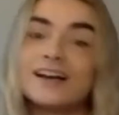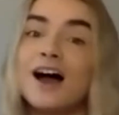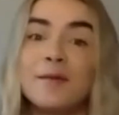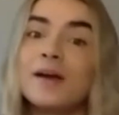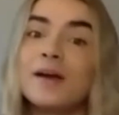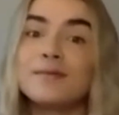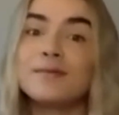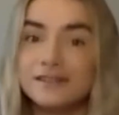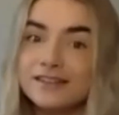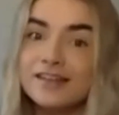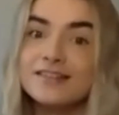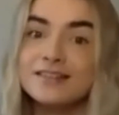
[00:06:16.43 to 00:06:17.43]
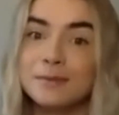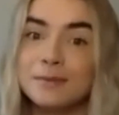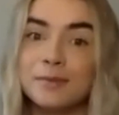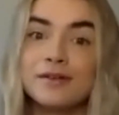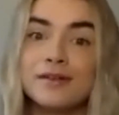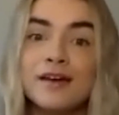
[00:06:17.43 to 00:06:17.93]
I'm recommending that
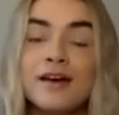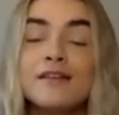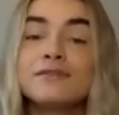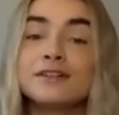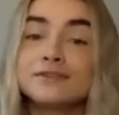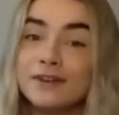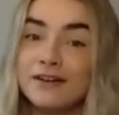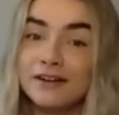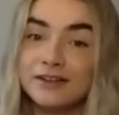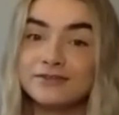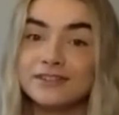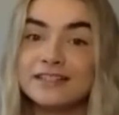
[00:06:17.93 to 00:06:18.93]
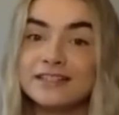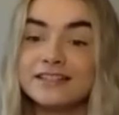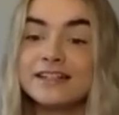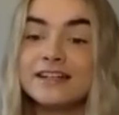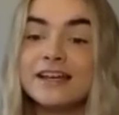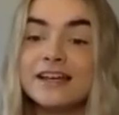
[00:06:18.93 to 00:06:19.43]
supplement for a very good reason,